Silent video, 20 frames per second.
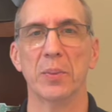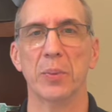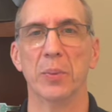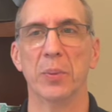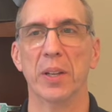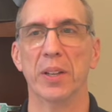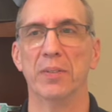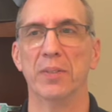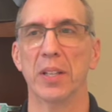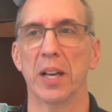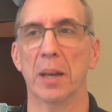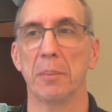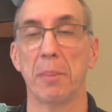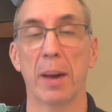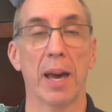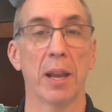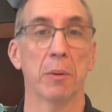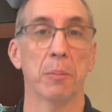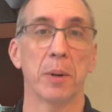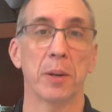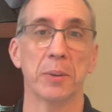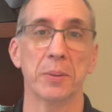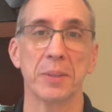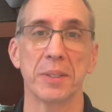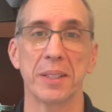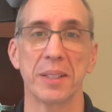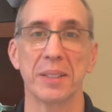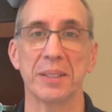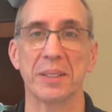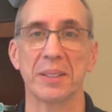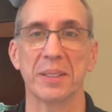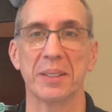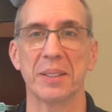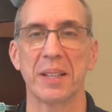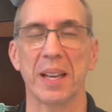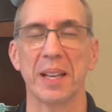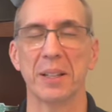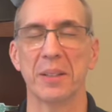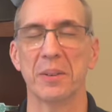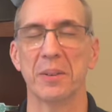We've done paddle boats
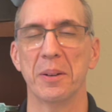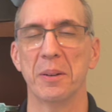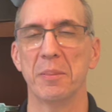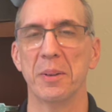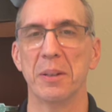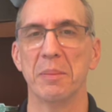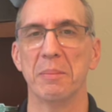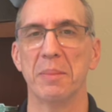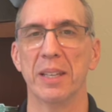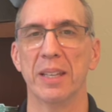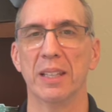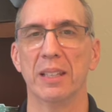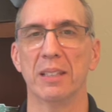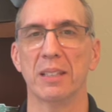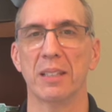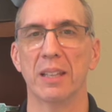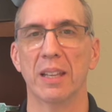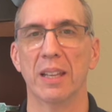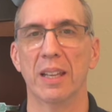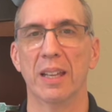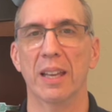at Caribbean Beach,